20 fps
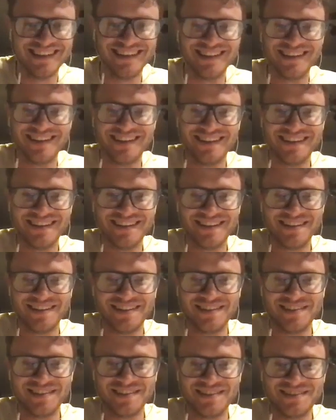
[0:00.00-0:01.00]

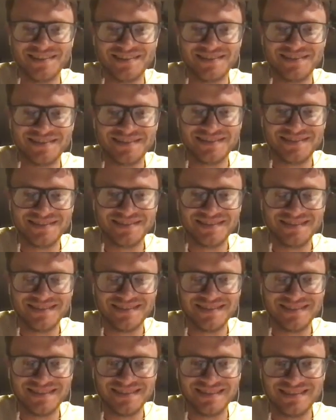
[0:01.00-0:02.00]

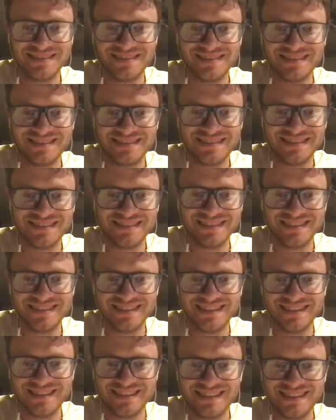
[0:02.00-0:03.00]

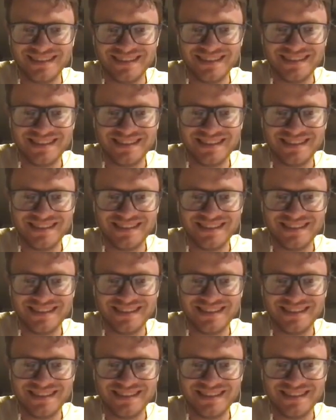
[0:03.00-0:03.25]
(not speaking)